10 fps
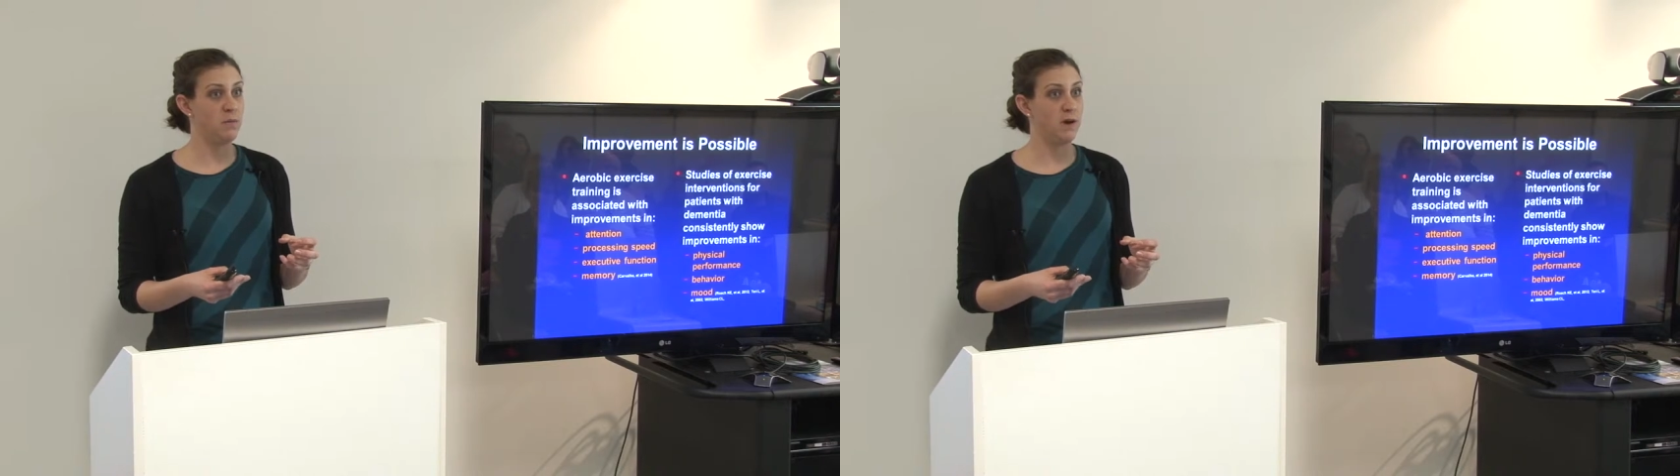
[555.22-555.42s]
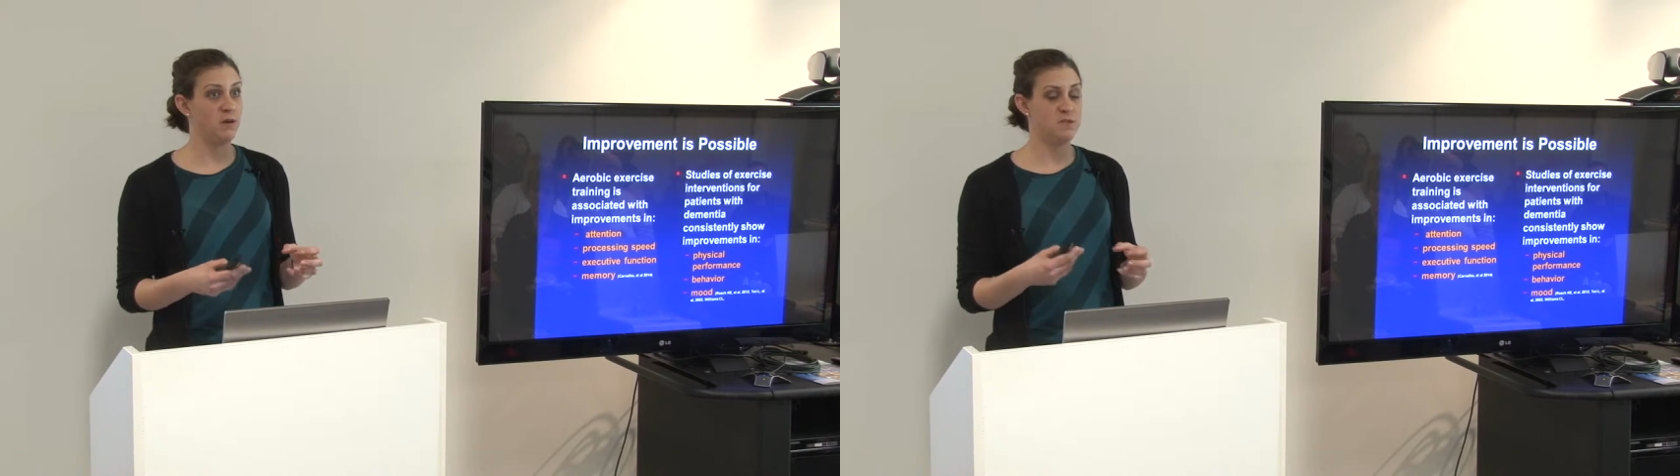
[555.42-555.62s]

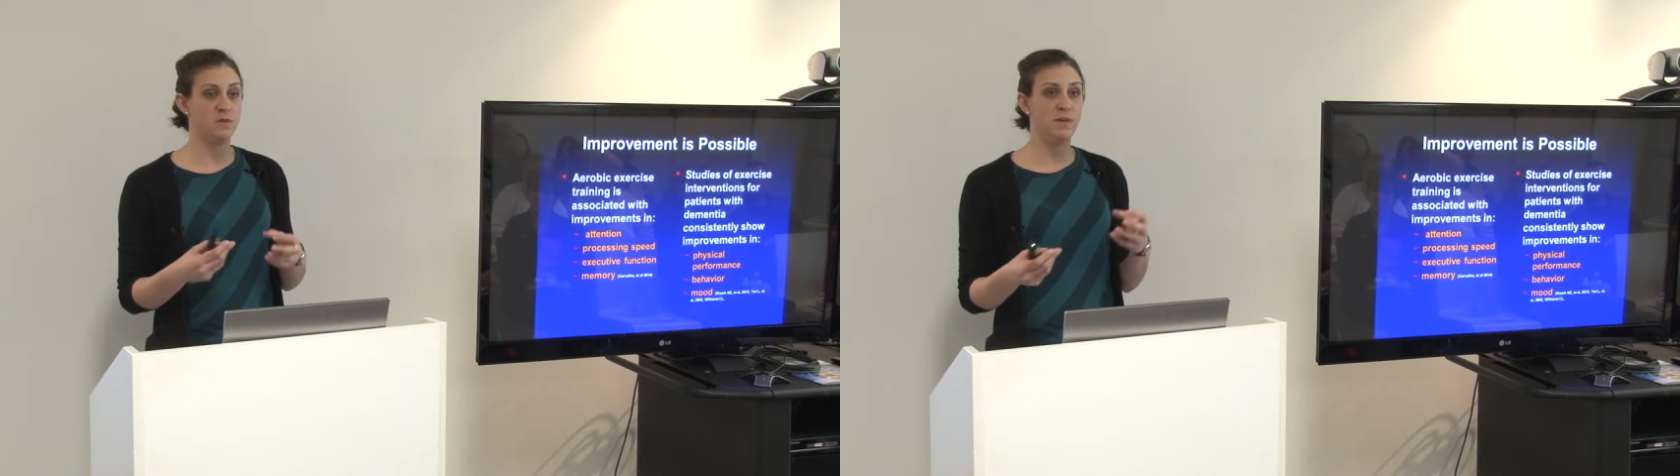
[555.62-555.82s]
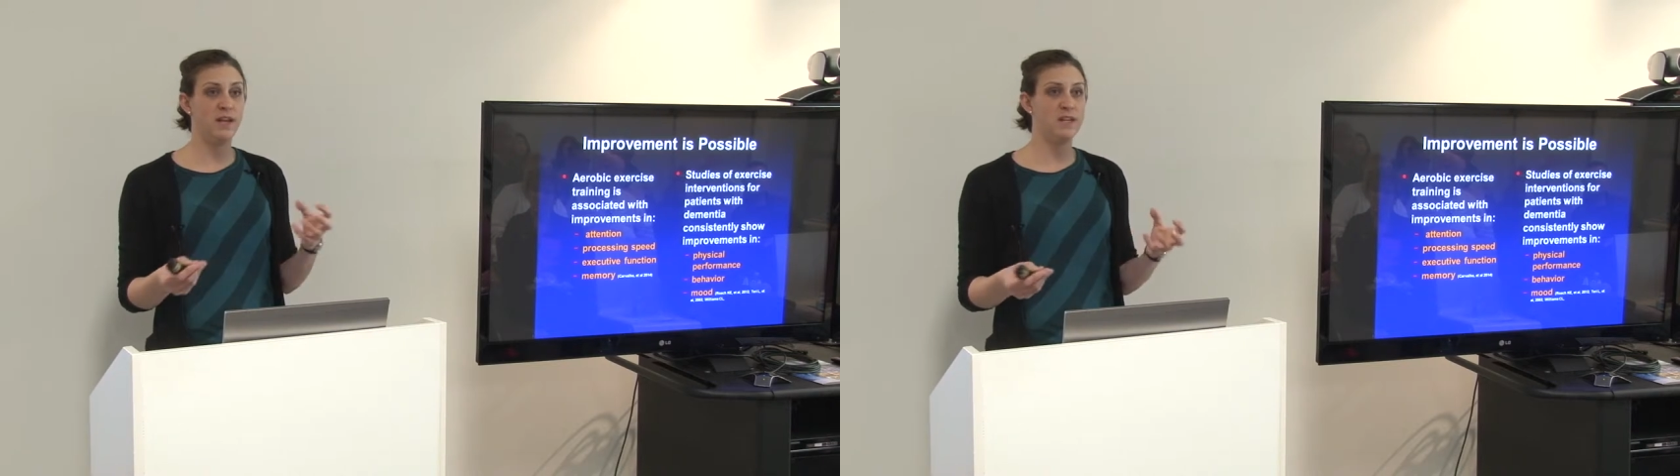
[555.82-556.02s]
about.
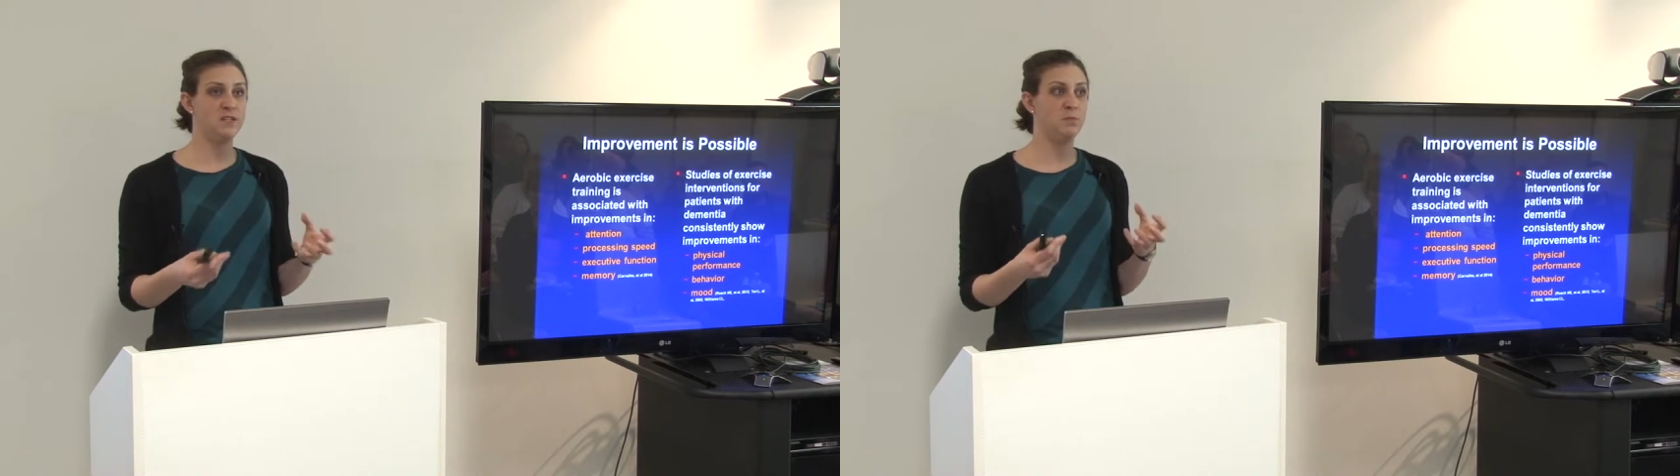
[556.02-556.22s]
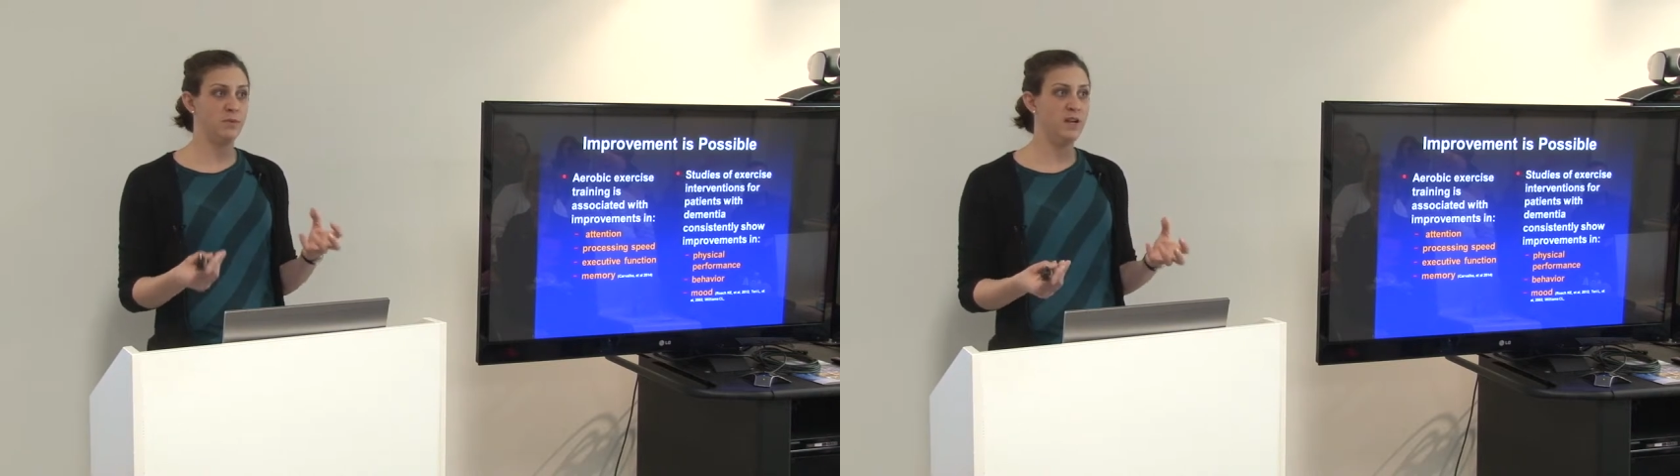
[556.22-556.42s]
It's
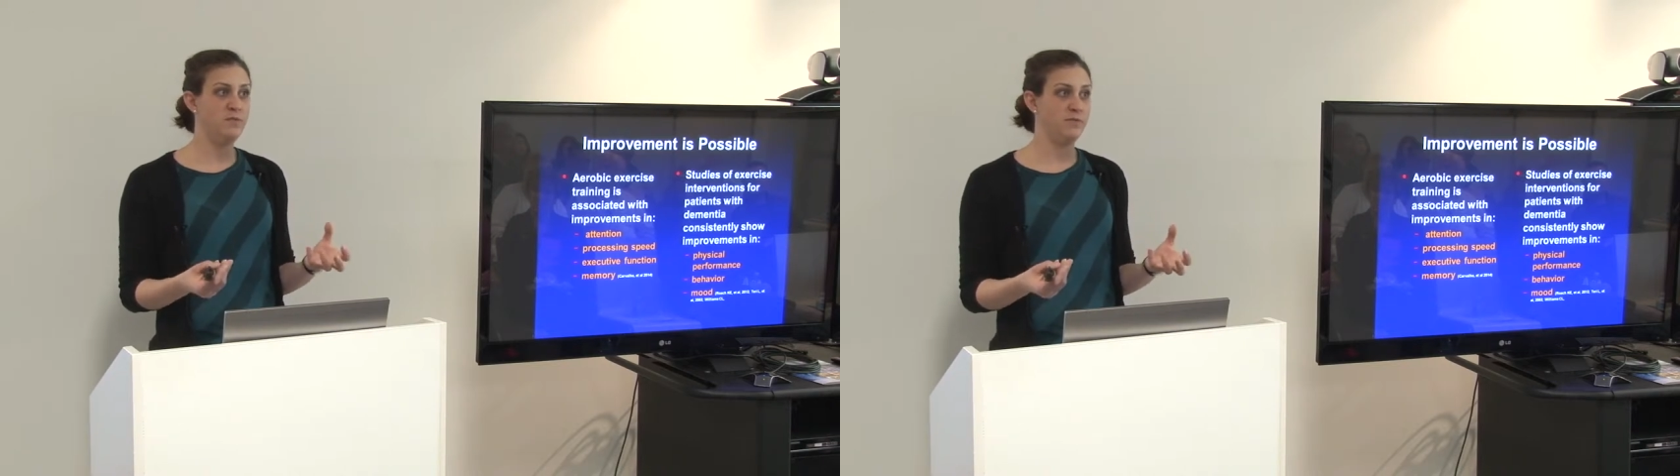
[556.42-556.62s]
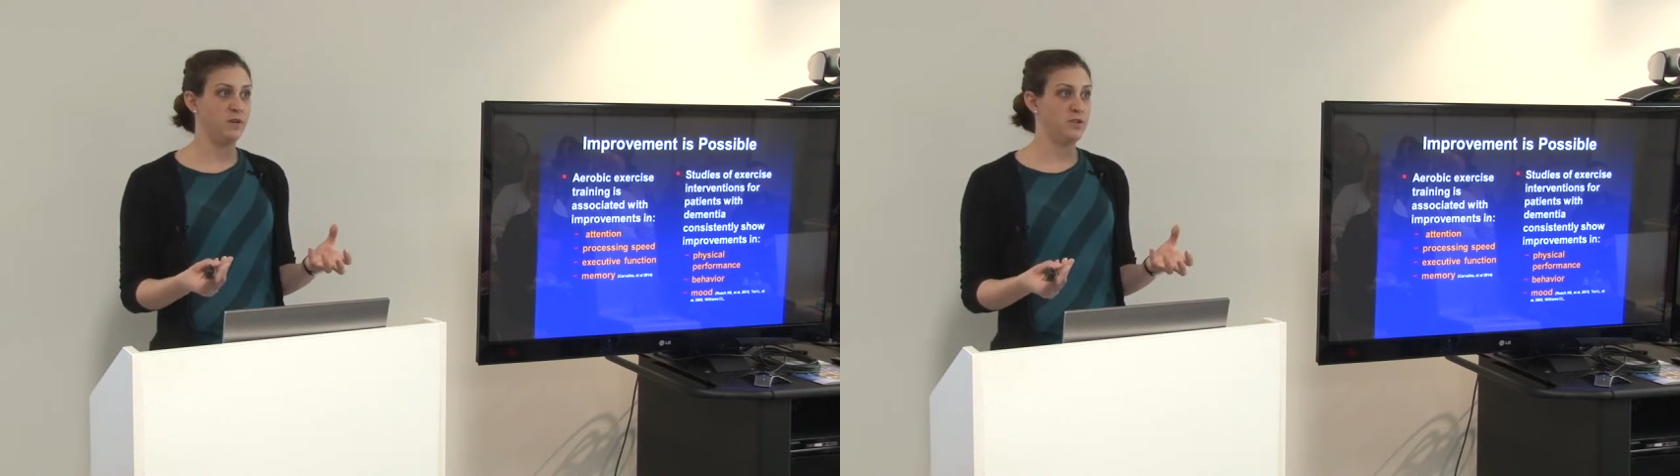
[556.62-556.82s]
related to
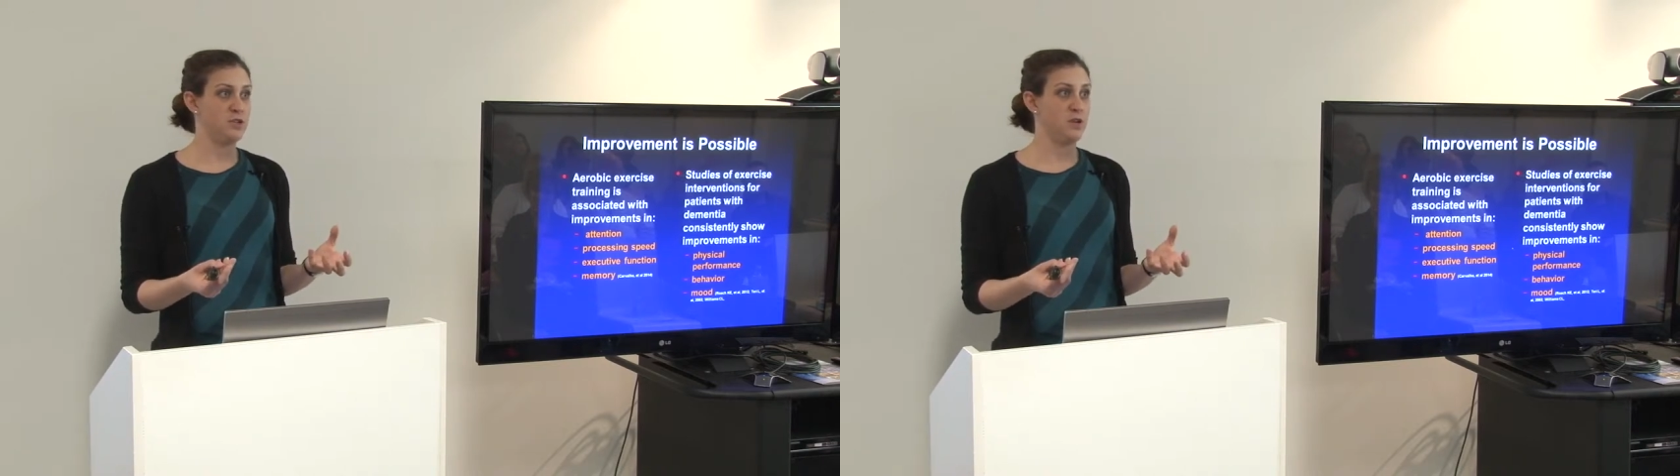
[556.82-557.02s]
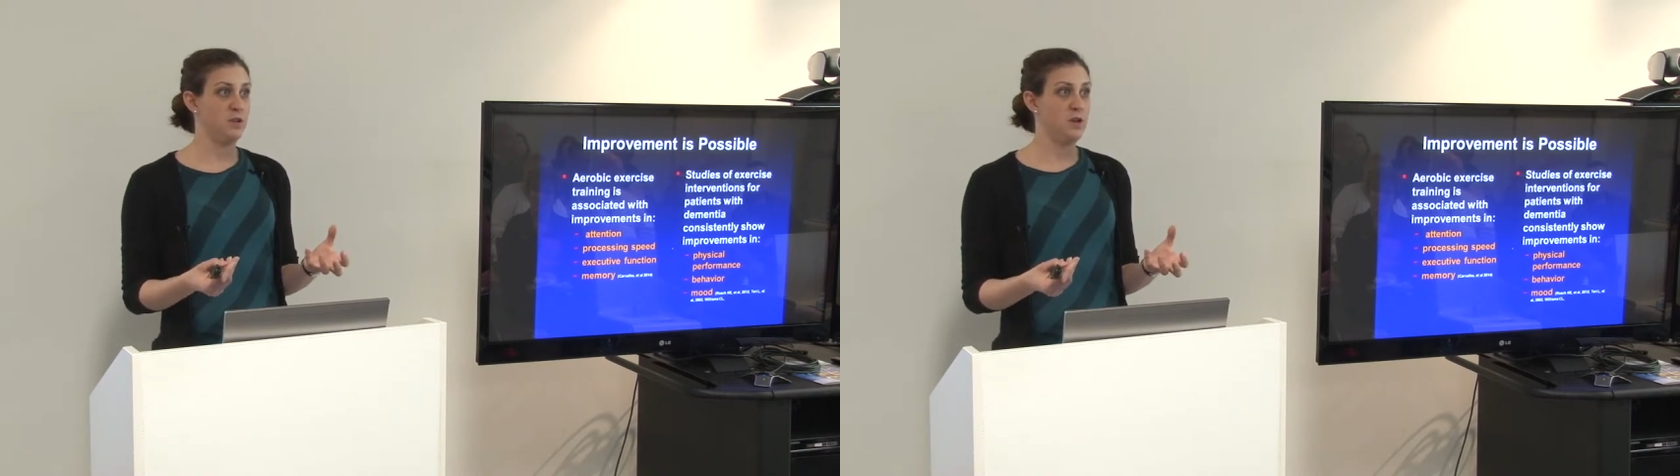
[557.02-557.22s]
brain
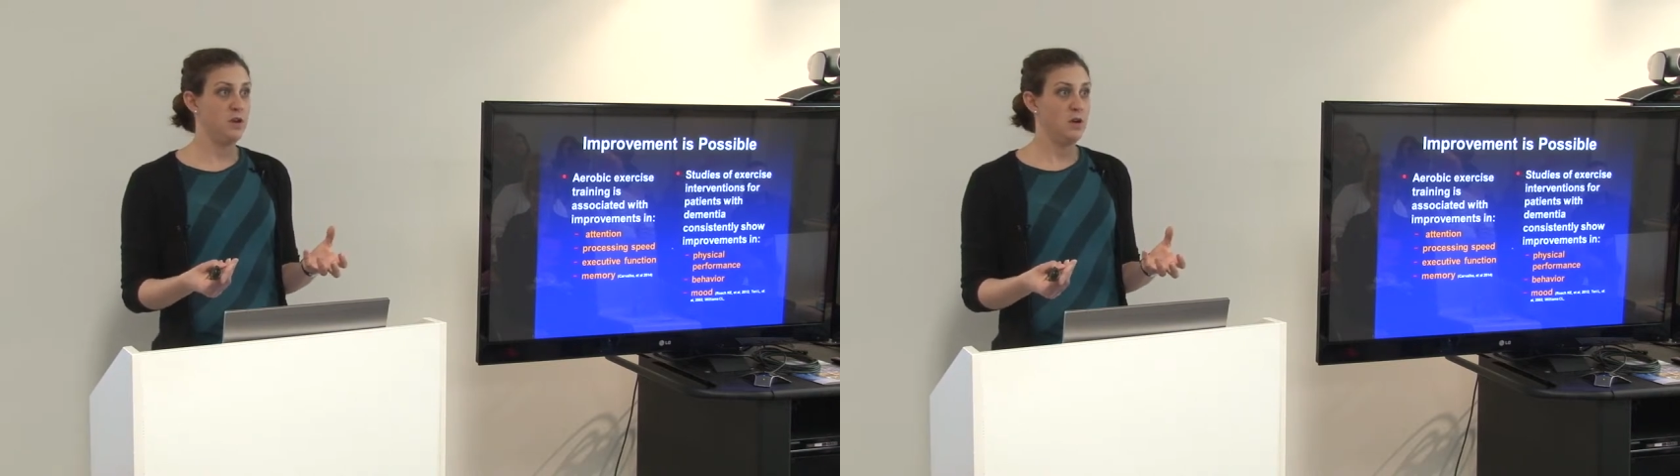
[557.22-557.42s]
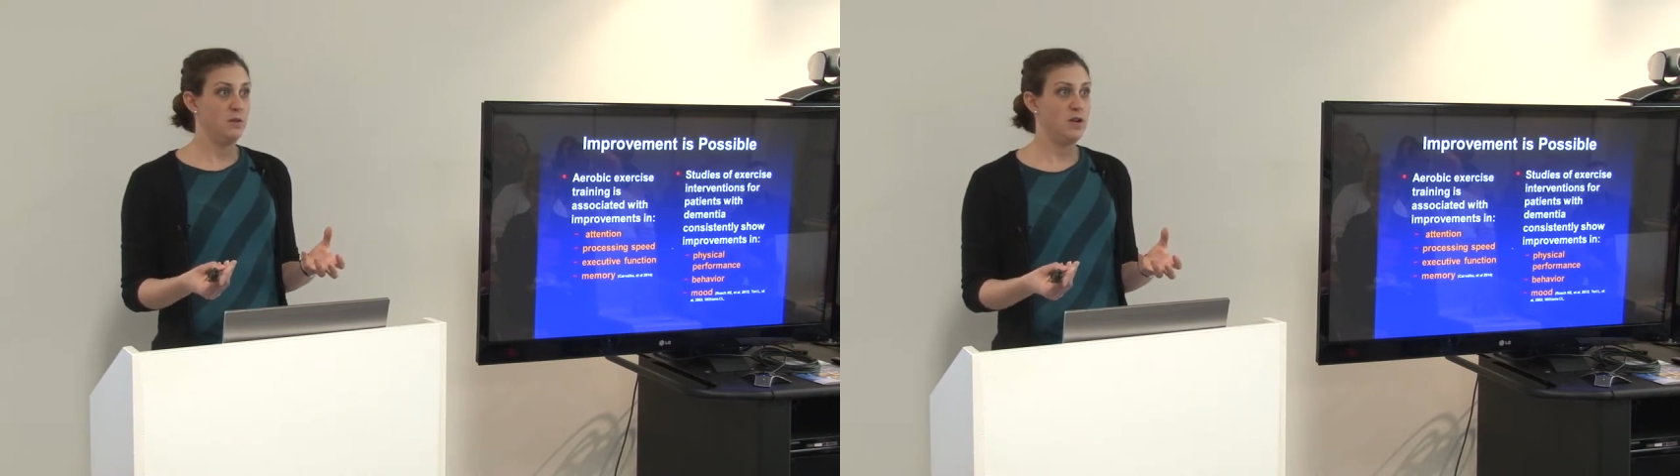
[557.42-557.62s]
function,
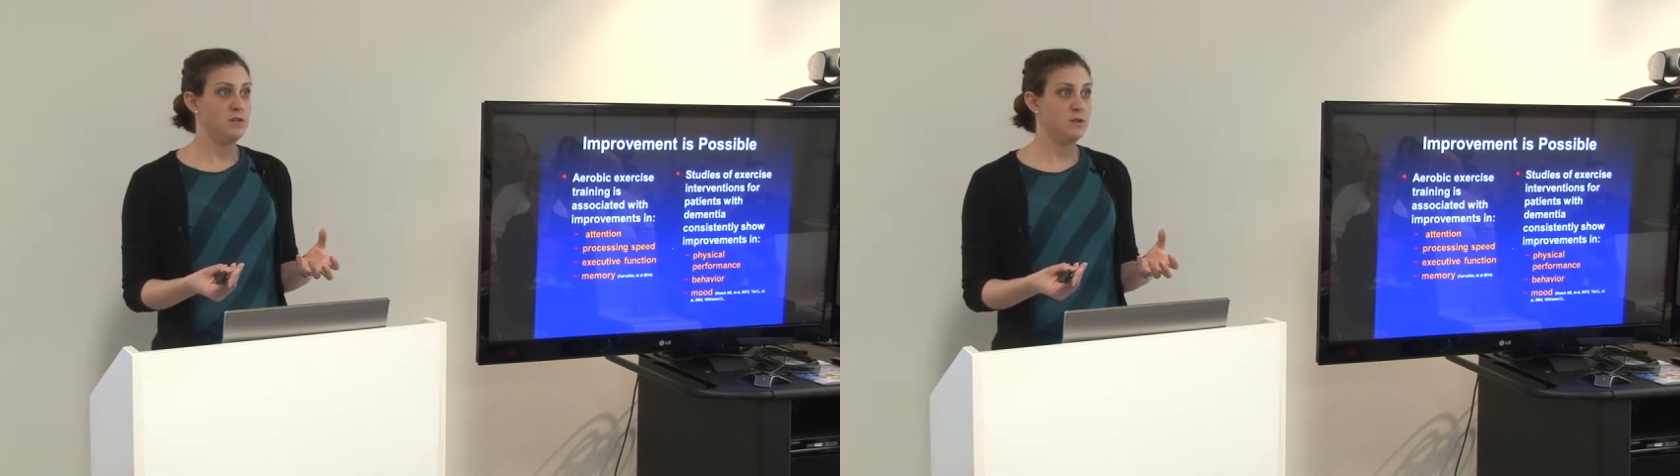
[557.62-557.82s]
right?